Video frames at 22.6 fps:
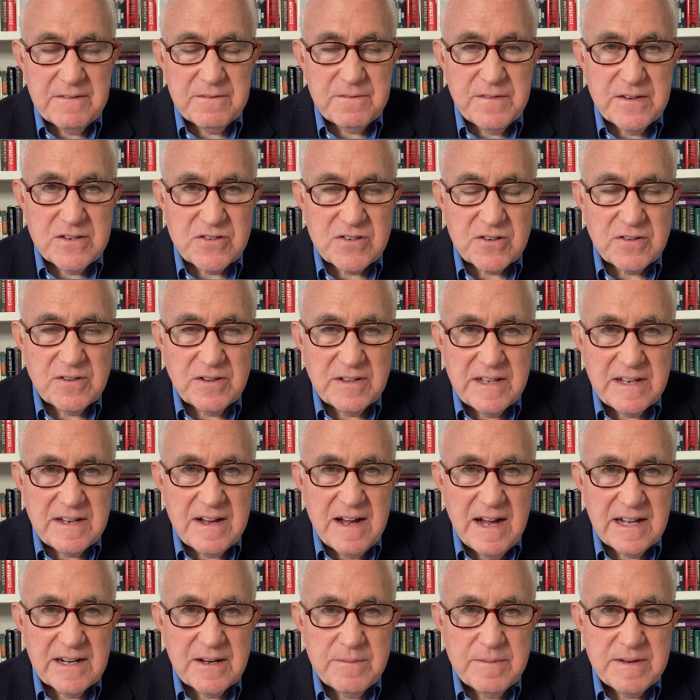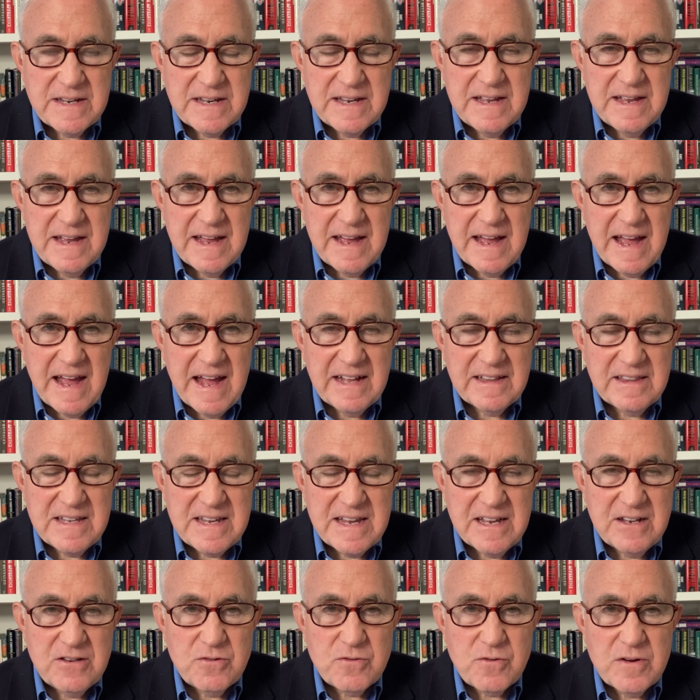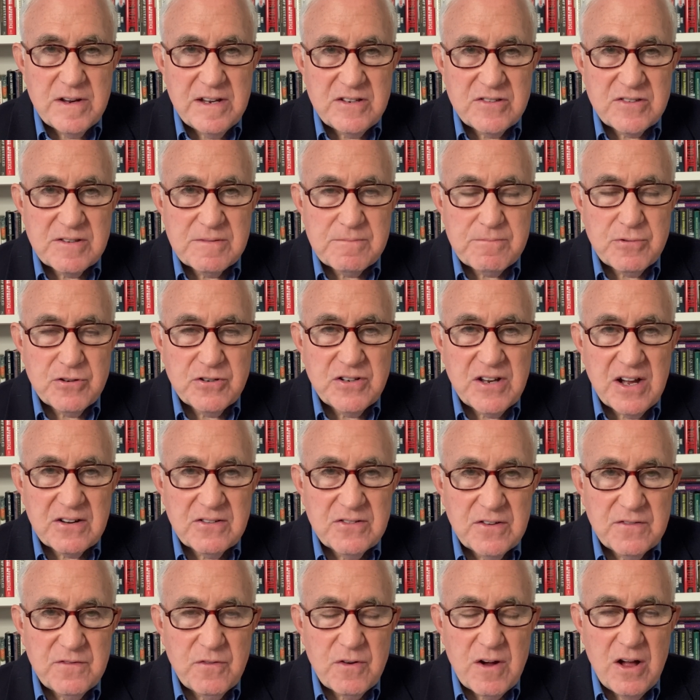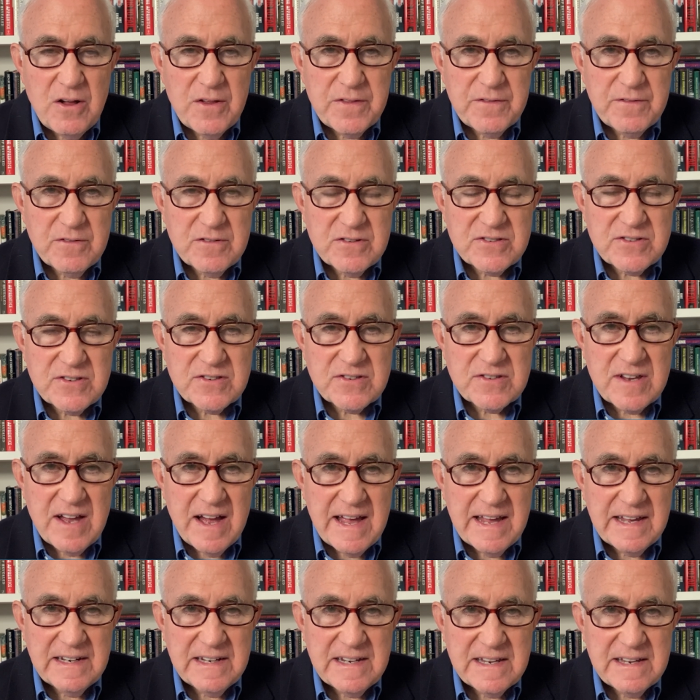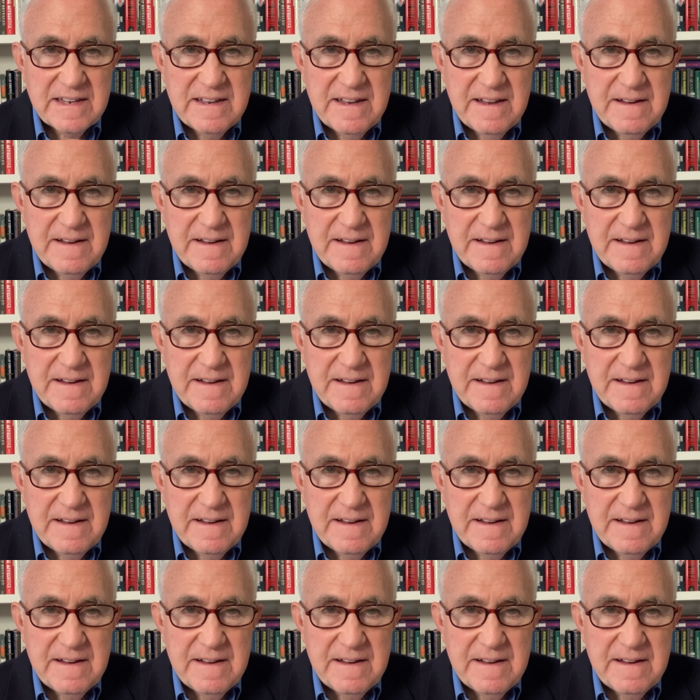physical economy and the increase in productive wealth for a society.